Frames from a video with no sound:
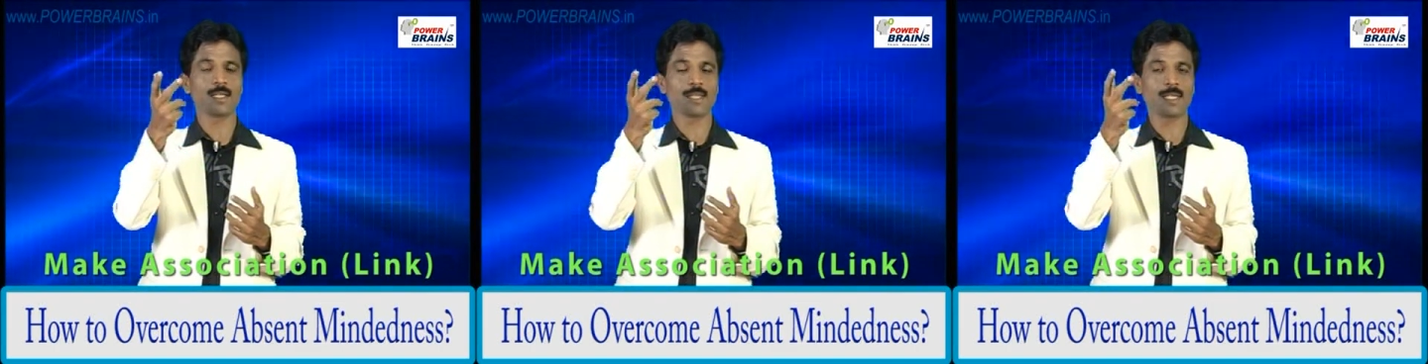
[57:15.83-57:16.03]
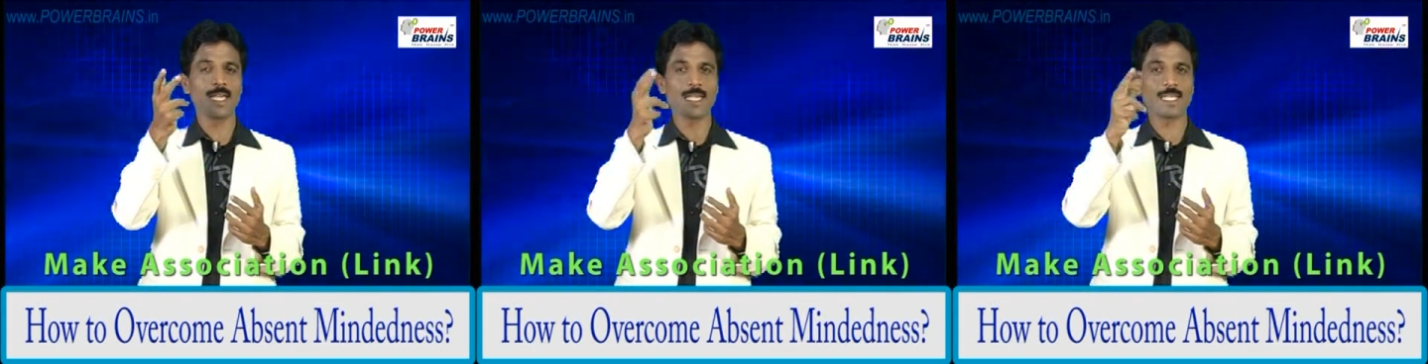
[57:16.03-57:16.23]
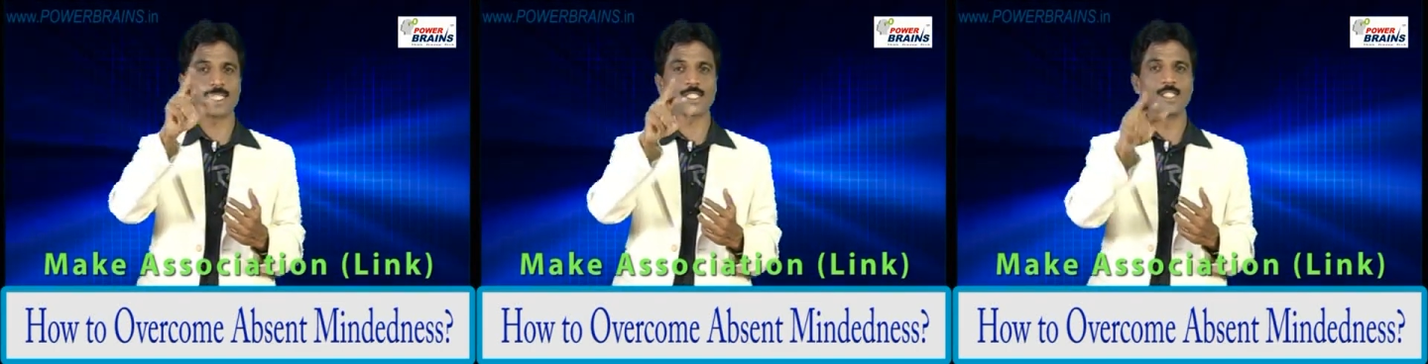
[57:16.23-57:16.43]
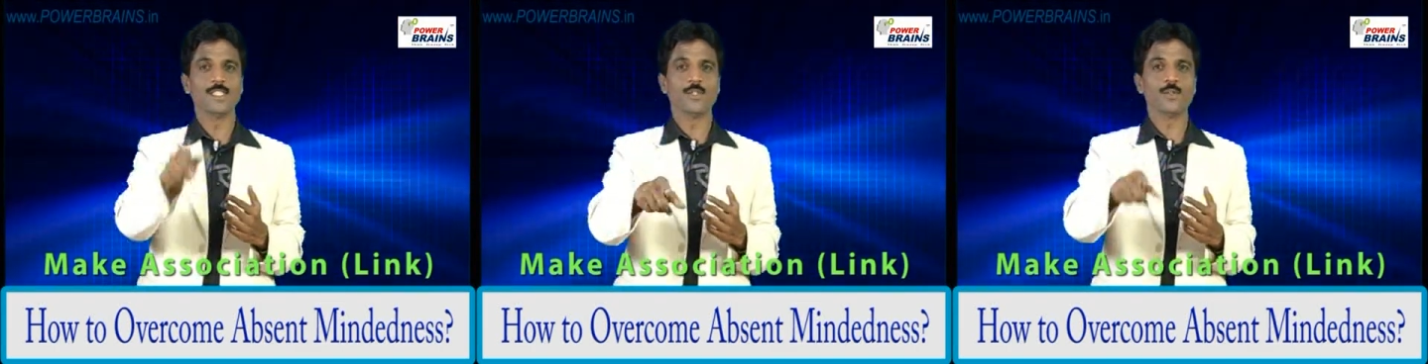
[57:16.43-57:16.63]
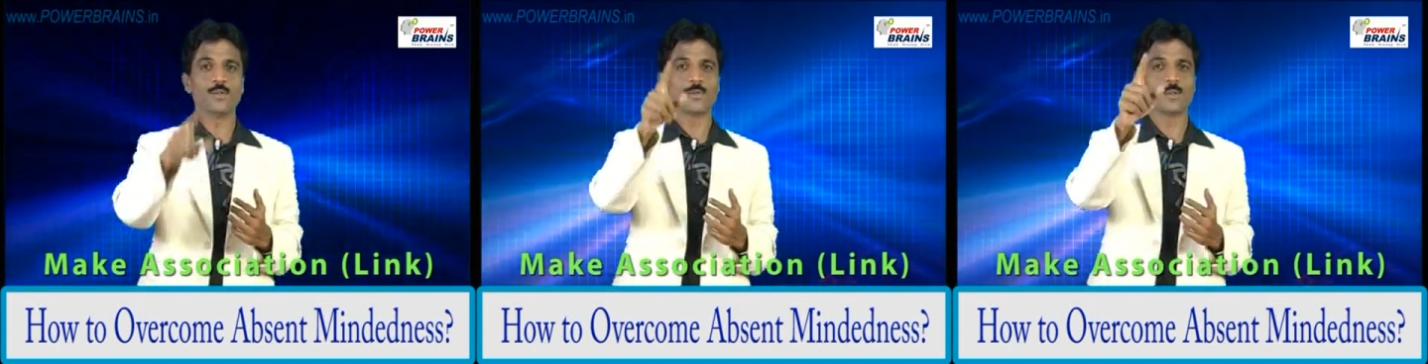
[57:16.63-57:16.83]
recollect,
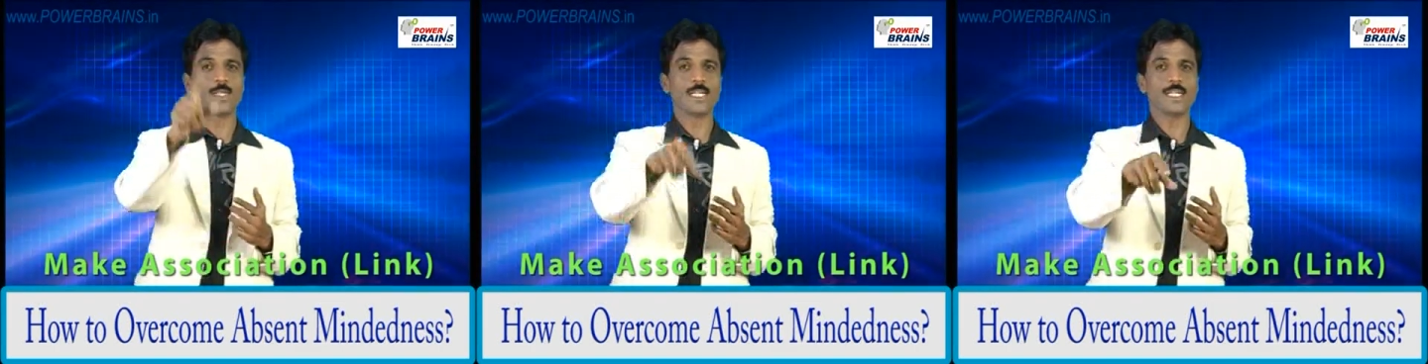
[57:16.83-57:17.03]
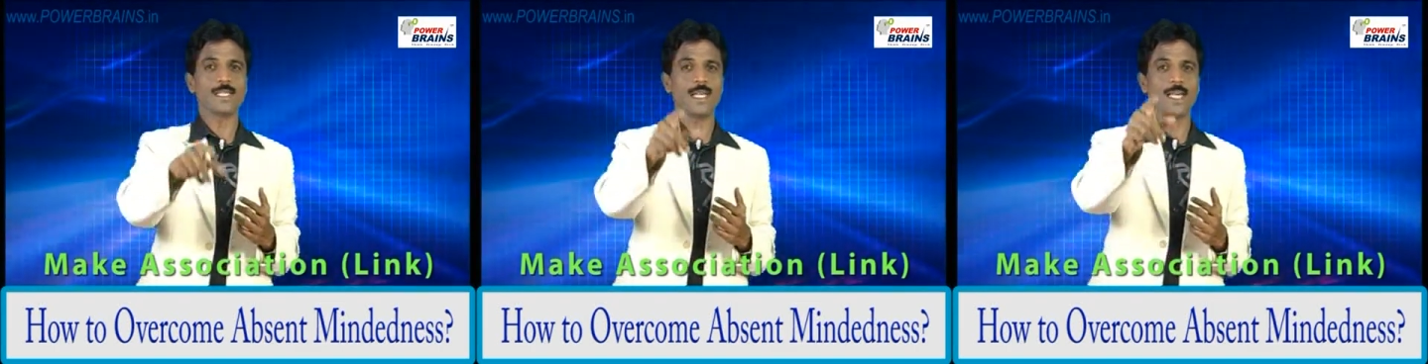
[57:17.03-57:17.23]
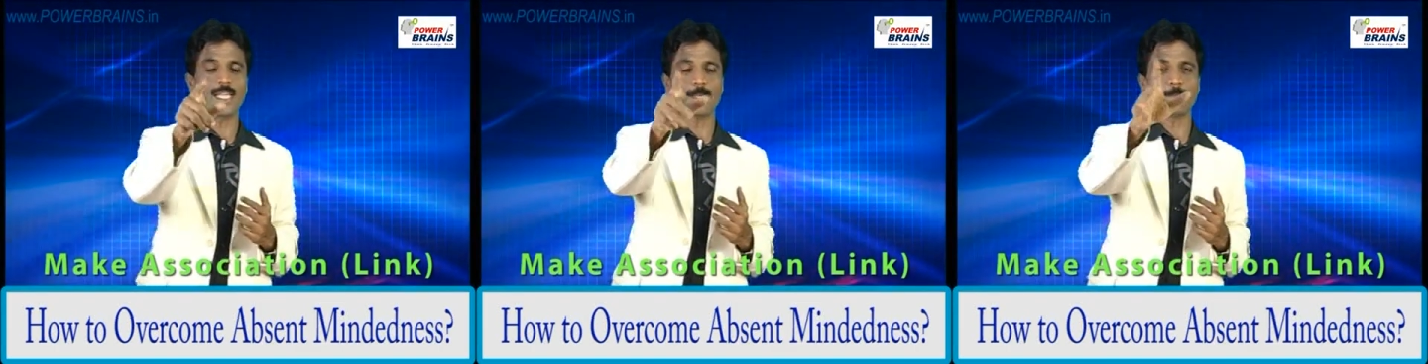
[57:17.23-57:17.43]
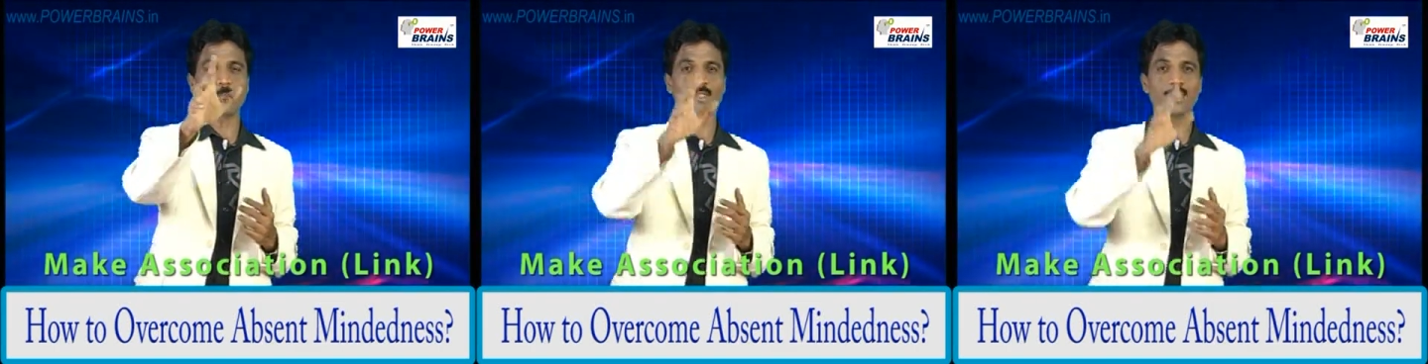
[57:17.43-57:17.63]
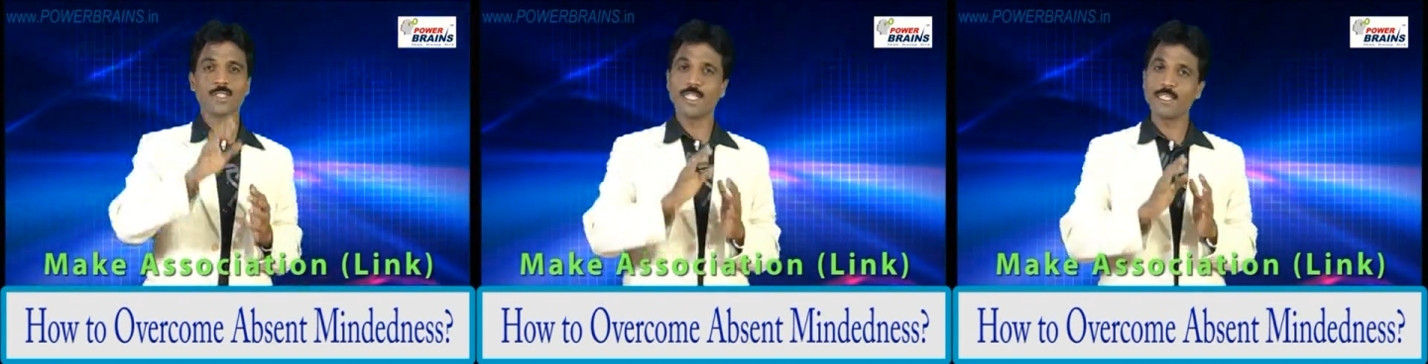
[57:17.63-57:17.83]
oh, I kept
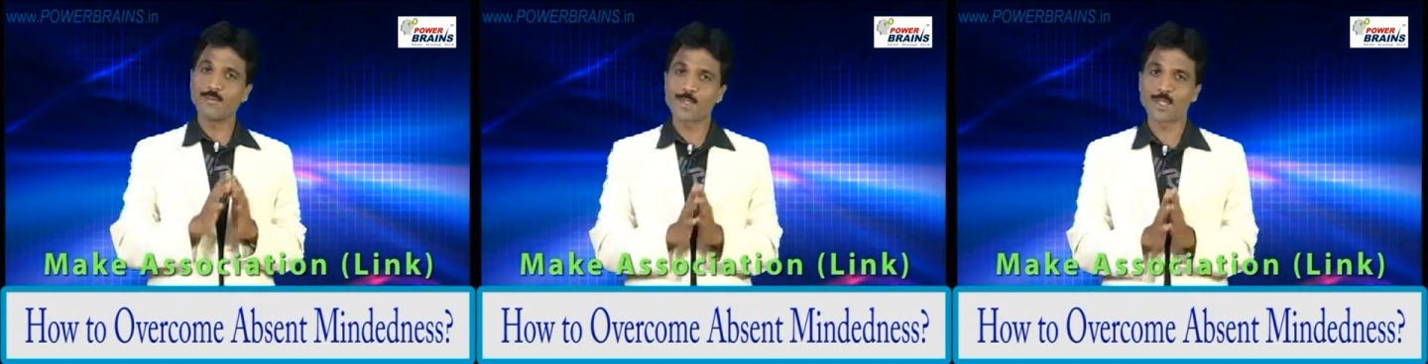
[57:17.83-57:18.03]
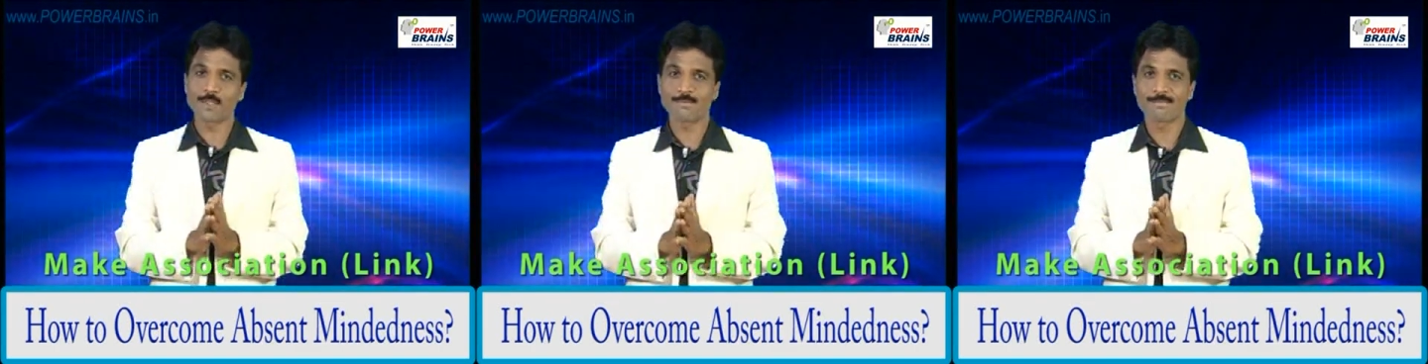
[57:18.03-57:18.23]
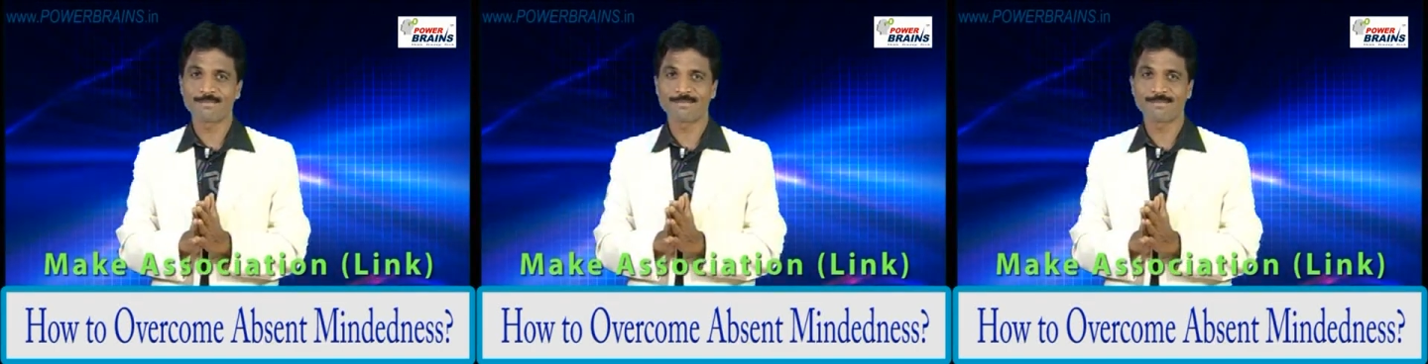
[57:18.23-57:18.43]
on the television.